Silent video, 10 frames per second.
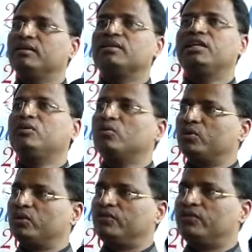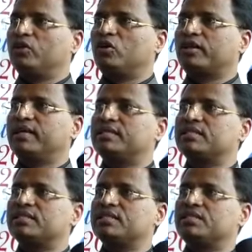they will go to different
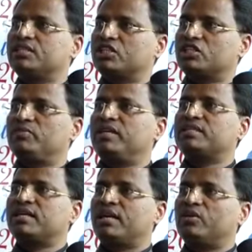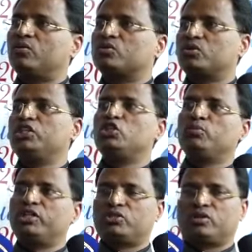organizations, church-based and also
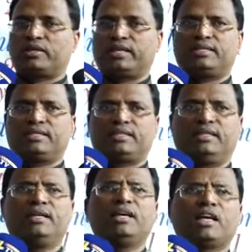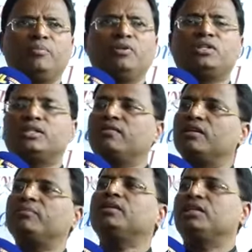NGO-based organization. Community
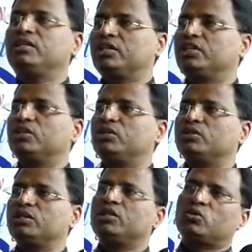development, they get into the